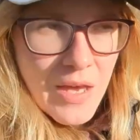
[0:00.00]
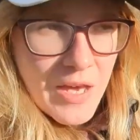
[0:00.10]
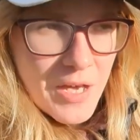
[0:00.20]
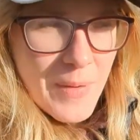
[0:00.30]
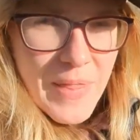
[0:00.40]

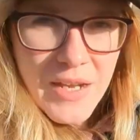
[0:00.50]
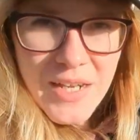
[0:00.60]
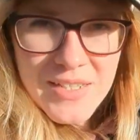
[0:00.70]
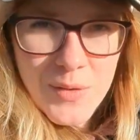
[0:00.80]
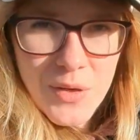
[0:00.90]
And the
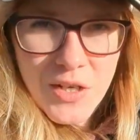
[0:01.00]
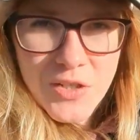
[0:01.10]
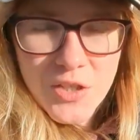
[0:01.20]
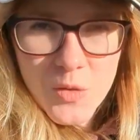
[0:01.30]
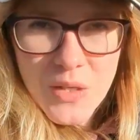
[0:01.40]
next thing we're going
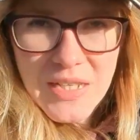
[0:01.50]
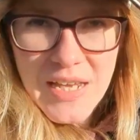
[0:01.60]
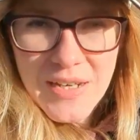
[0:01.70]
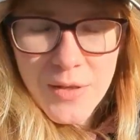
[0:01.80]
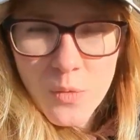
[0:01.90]
to do is
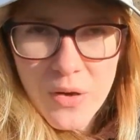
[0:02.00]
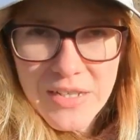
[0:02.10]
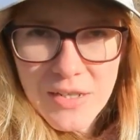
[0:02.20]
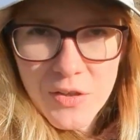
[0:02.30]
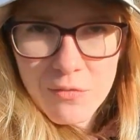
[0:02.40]
head a little way
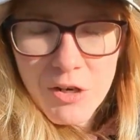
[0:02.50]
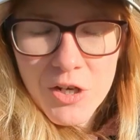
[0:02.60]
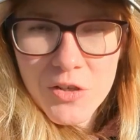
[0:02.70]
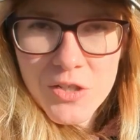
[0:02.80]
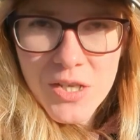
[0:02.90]
down the
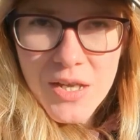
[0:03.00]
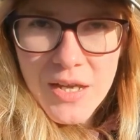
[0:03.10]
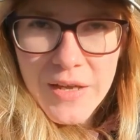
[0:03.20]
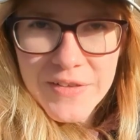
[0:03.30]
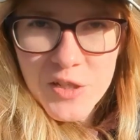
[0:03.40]
road
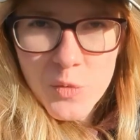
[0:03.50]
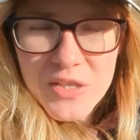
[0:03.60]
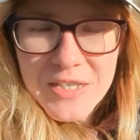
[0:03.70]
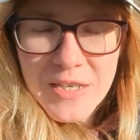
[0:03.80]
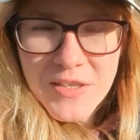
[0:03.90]
until we
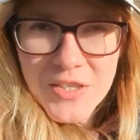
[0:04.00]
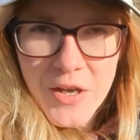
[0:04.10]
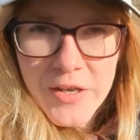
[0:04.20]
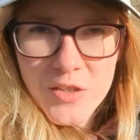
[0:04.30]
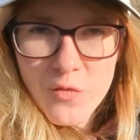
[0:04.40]
see the
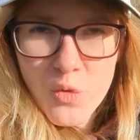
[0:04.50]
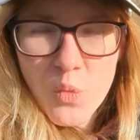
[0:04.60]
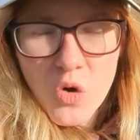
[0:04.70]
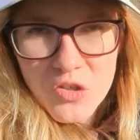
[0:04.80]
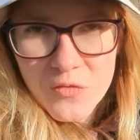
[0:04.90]
signs for
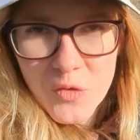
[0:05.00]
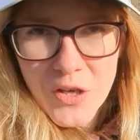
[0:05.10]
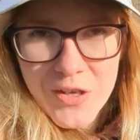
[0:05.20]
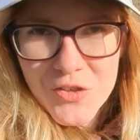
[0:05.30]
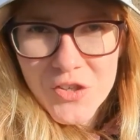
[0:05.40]
Waterfall
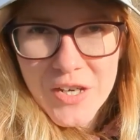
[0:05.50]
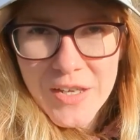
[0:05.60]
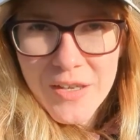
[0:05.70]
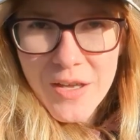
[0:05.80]
Country,